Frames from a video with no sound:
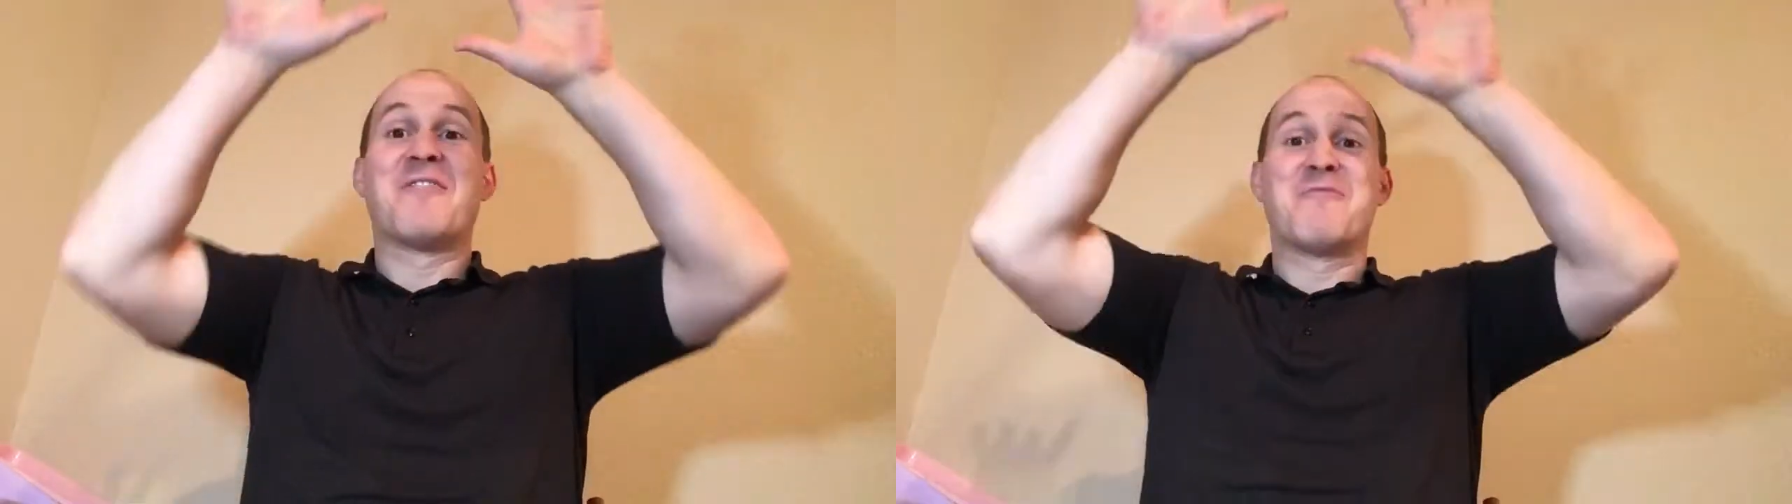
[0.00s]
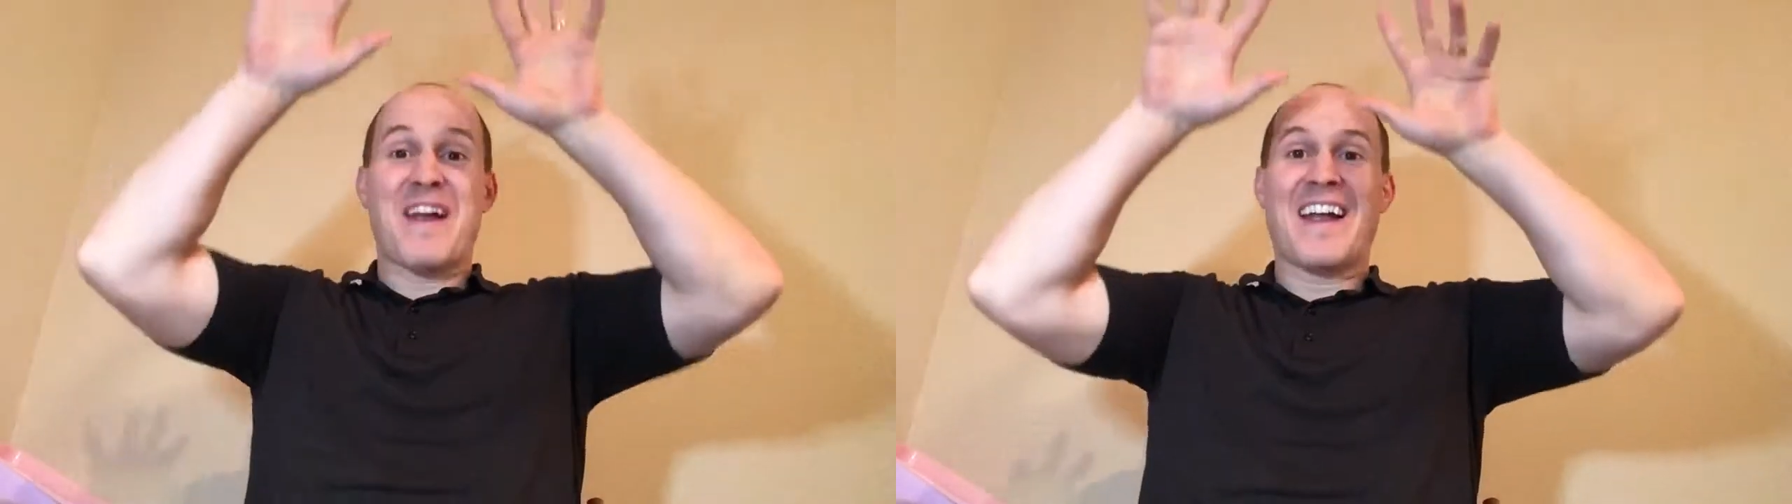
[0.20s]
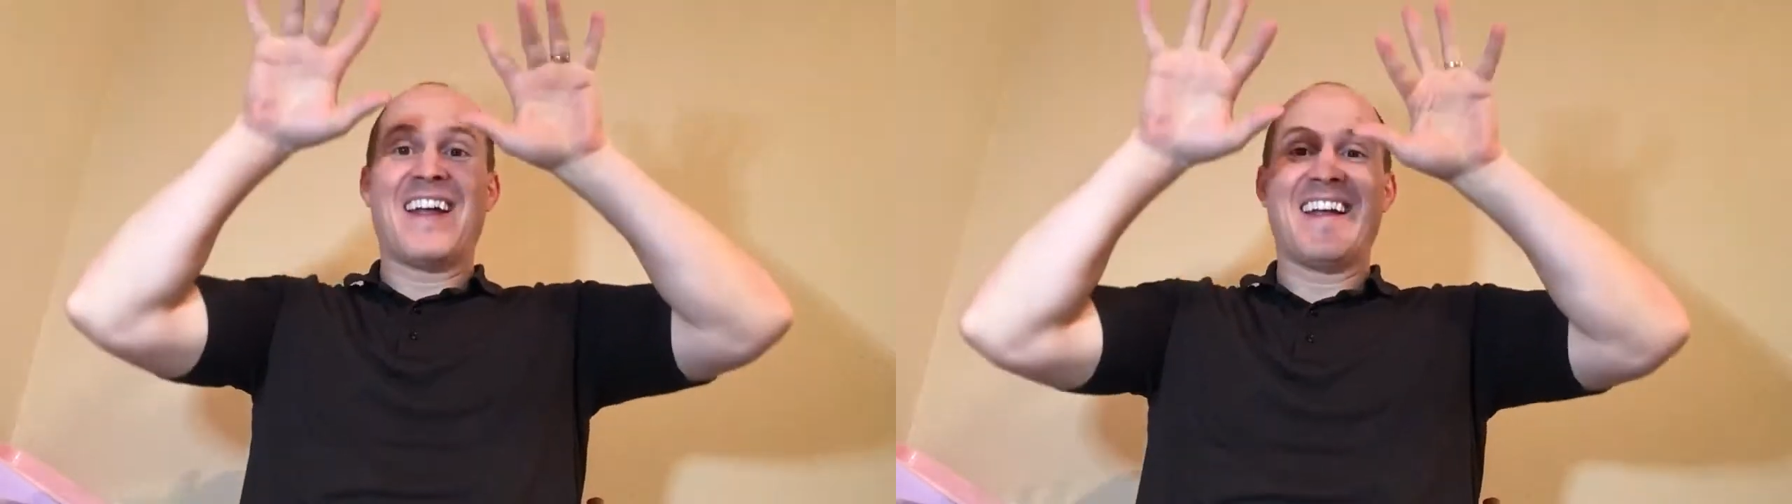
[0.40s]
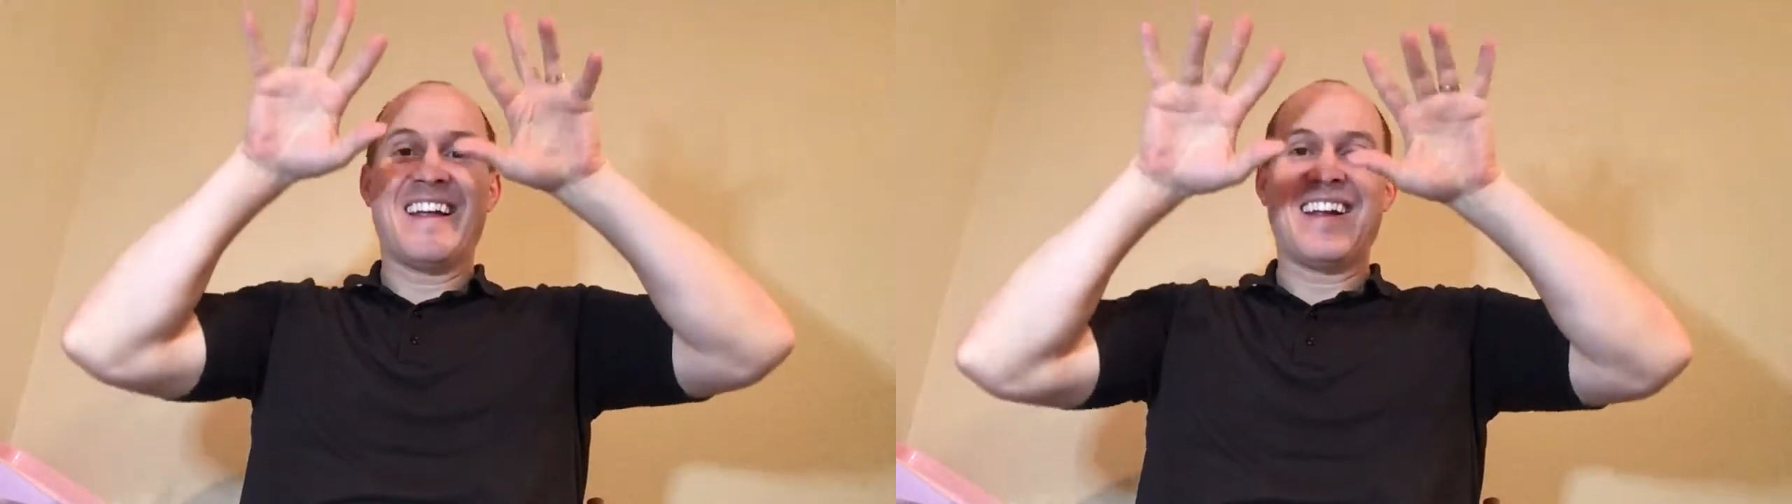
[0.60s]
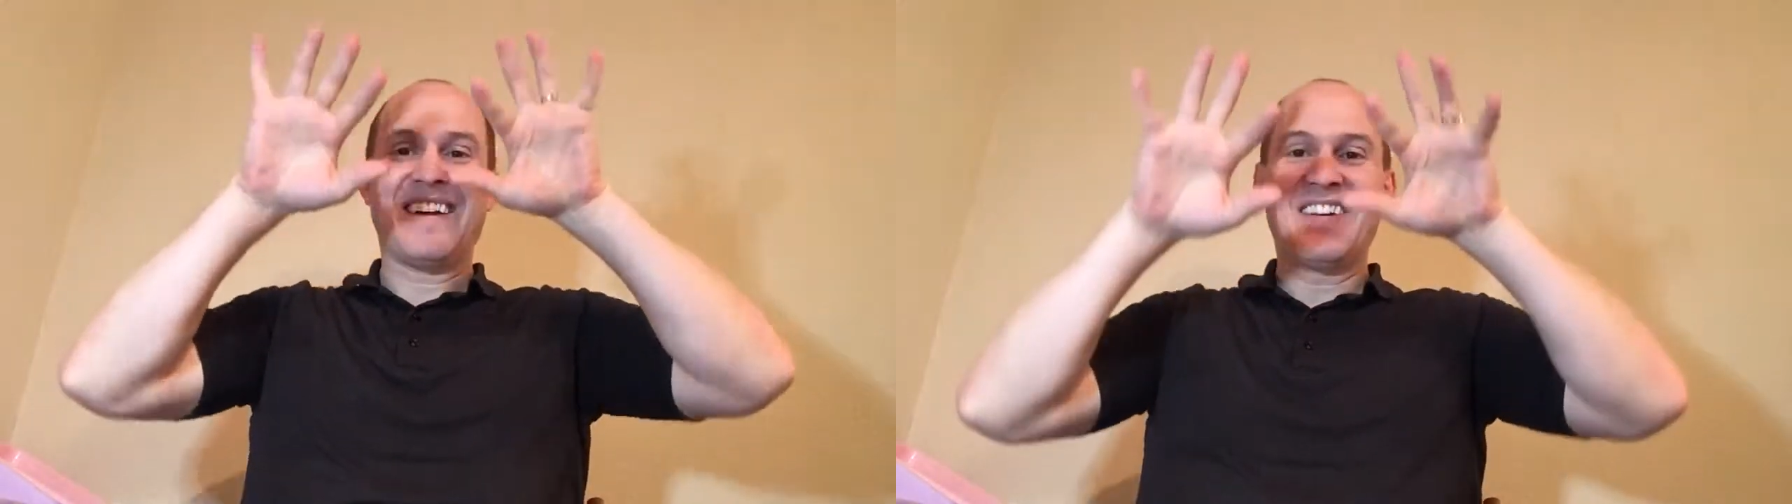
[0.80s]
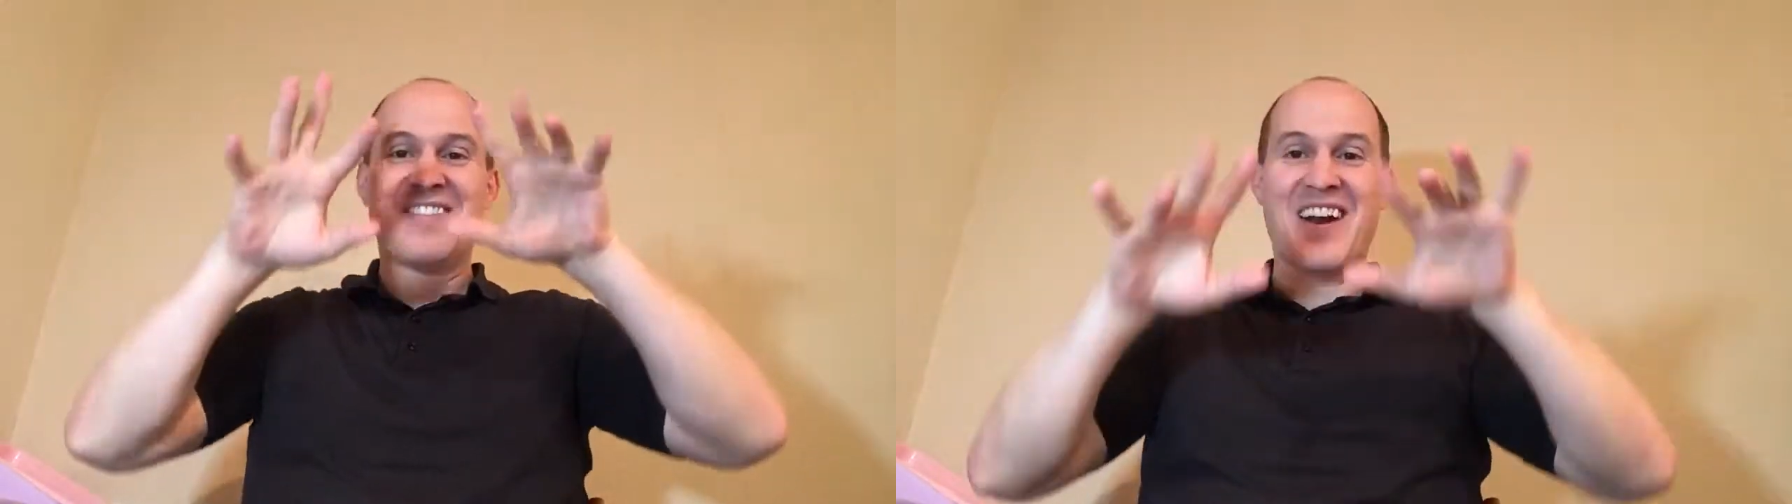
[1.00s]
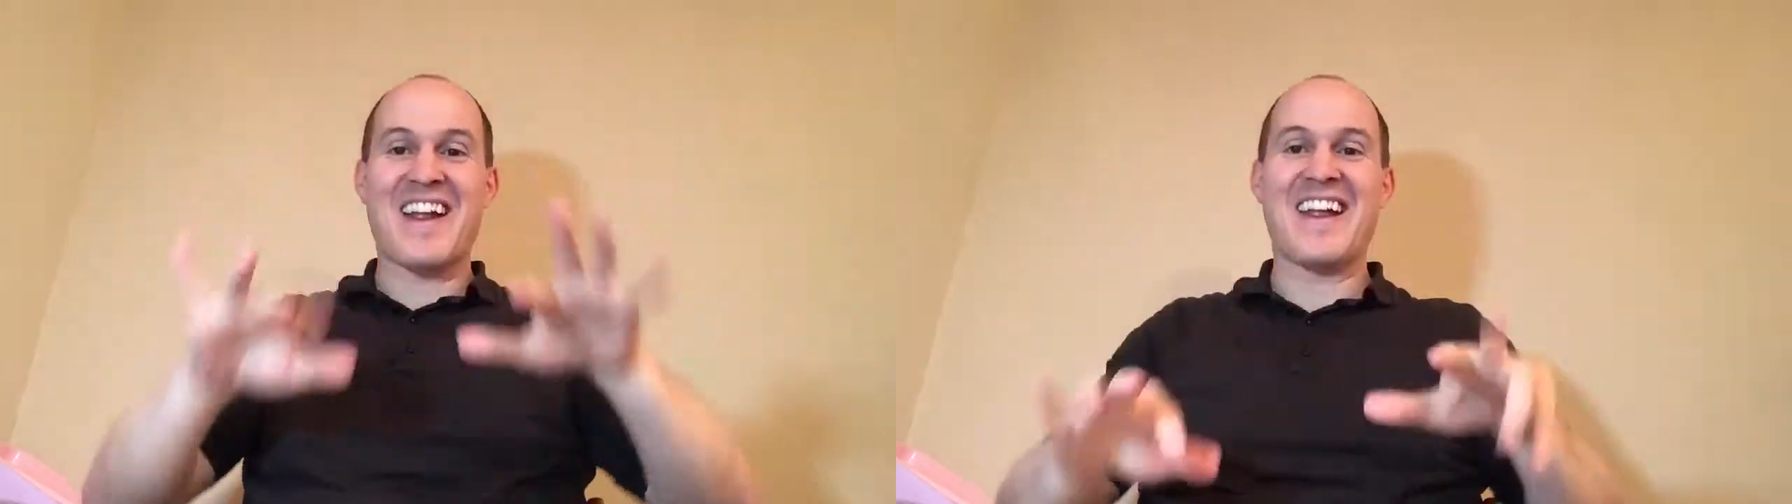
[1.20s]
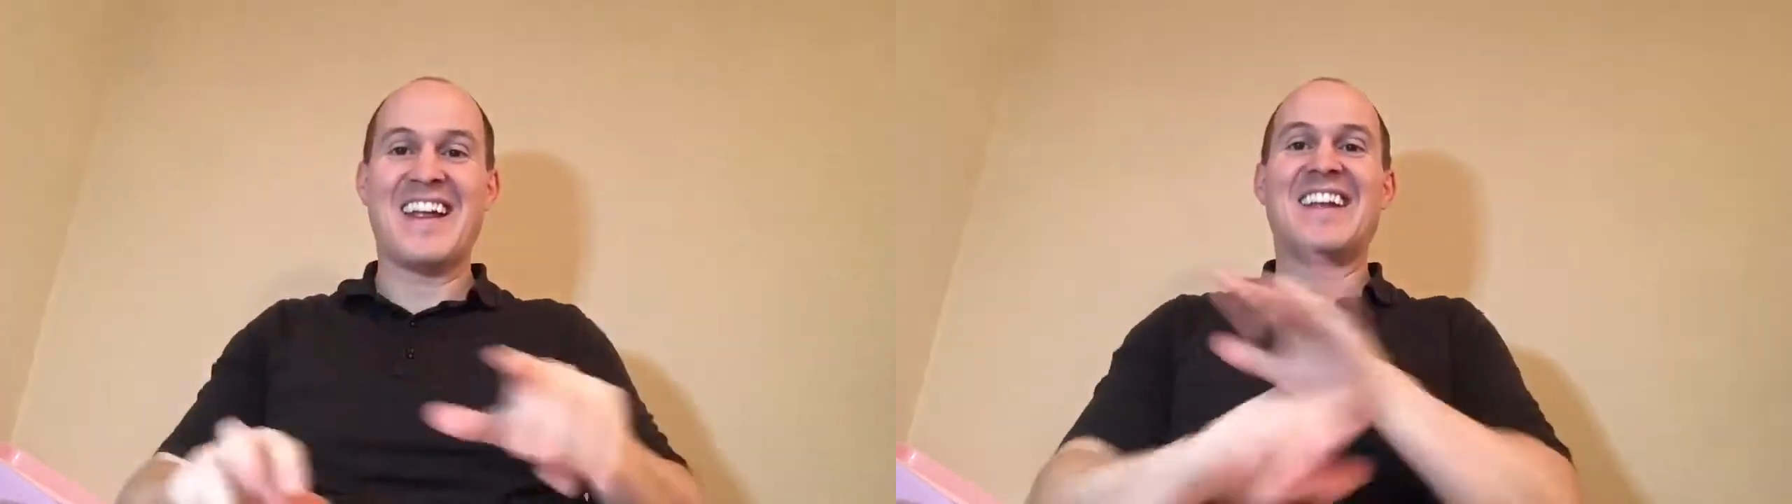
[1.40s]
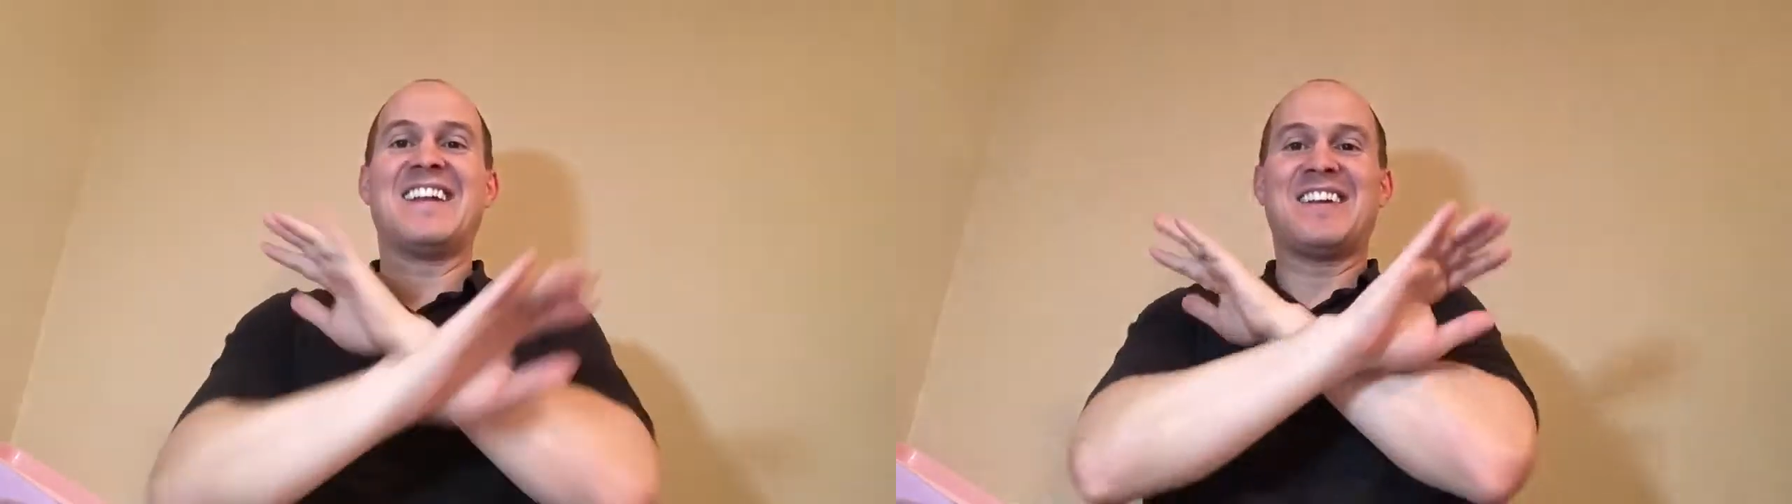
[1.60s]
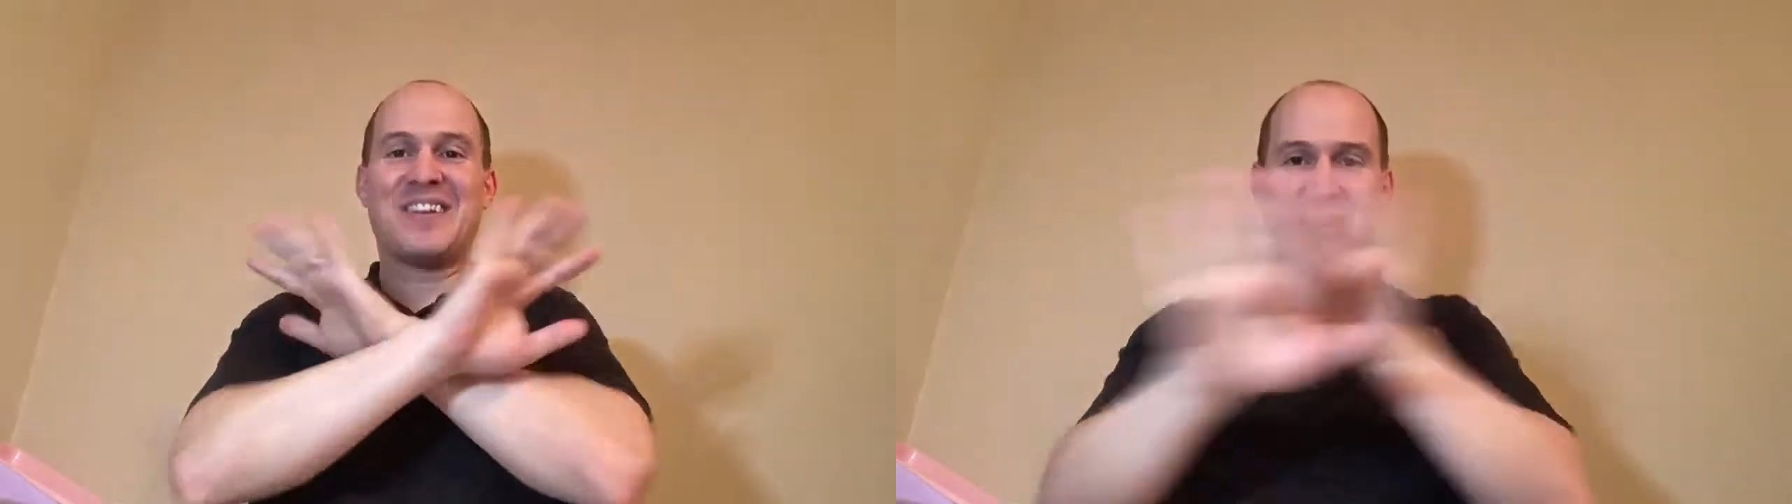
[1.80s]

Rain, rain,